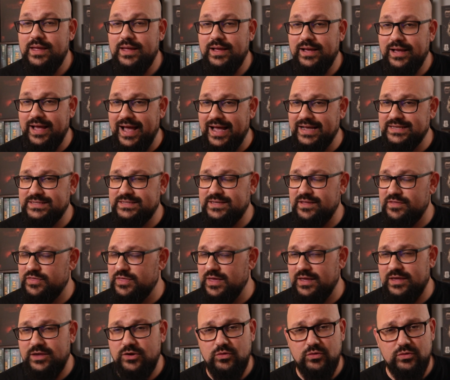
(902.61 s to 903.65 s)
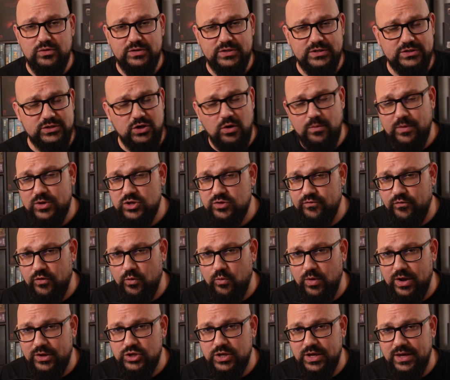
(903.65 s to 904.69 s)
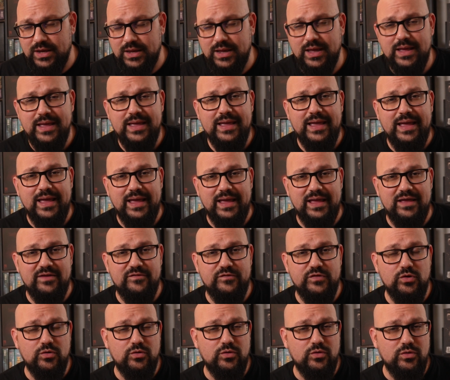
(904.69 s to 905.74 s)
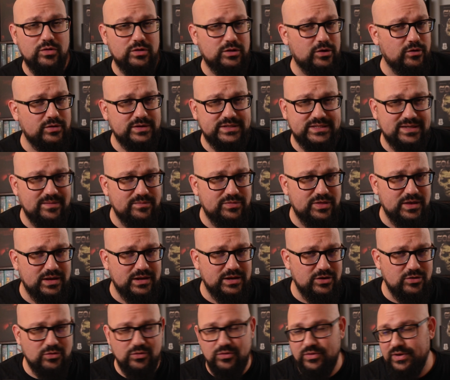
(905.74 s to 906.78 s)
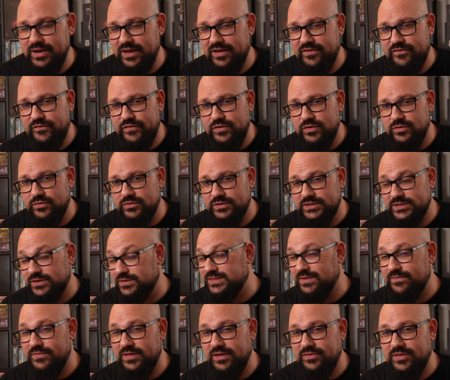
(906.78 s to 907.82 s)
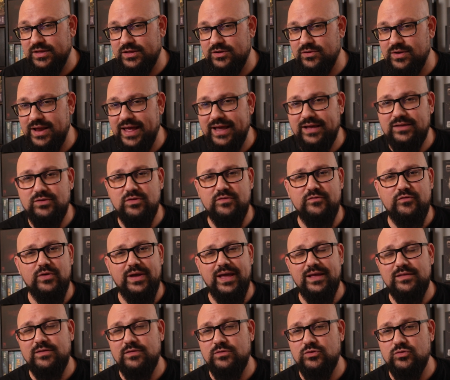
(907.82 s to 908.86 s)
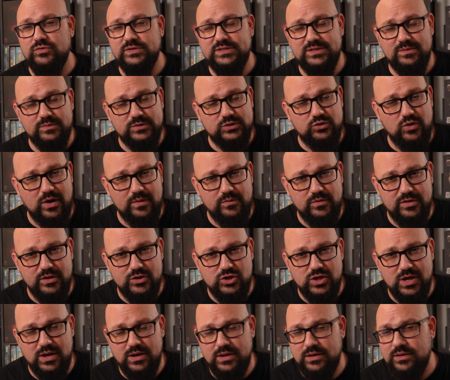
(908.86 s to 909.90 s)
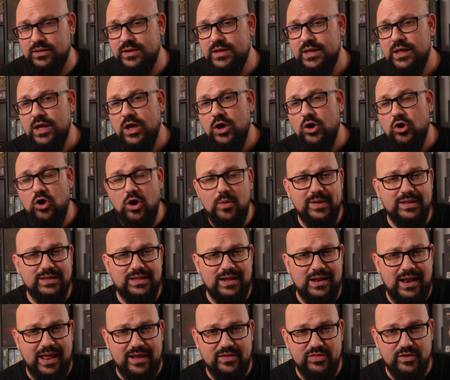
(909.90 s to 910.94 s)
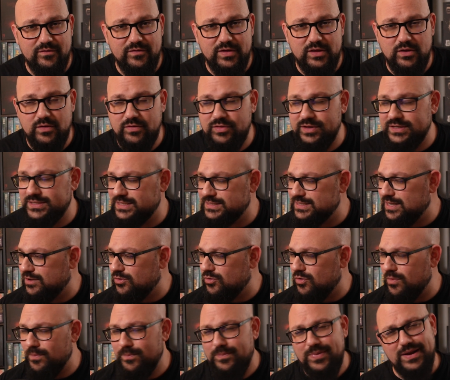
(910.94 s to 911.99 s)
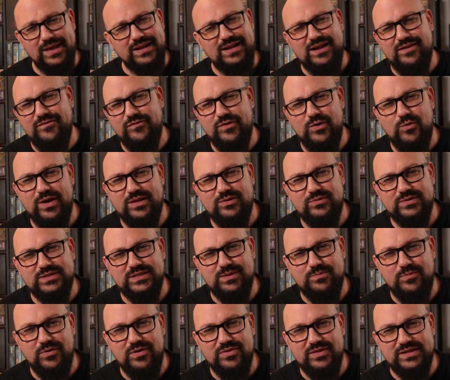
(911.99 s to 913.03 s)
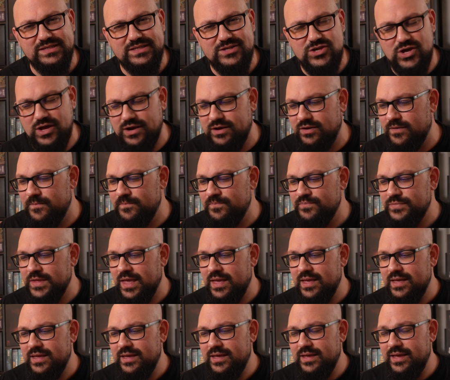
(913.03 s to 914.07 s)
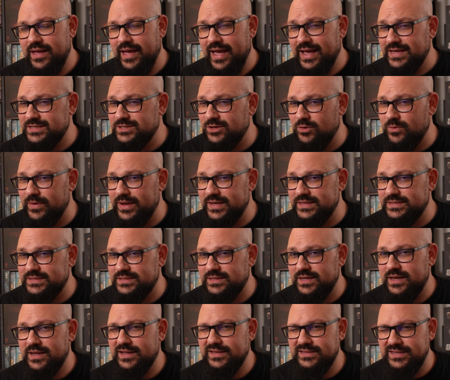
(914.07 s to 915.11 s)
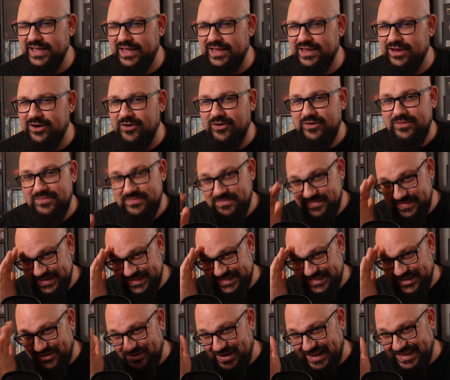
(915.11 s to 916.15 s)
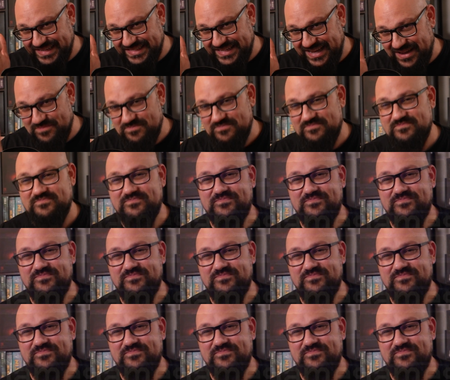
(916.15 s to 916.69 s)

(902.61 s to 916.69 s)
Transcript: Guys, thank you so much for watching. If you learned something new, if you saw something that you like, don't forget to subscribe to the channel, comment and like the video. This is a completely free way to support this channel. As always, take care. See you next time.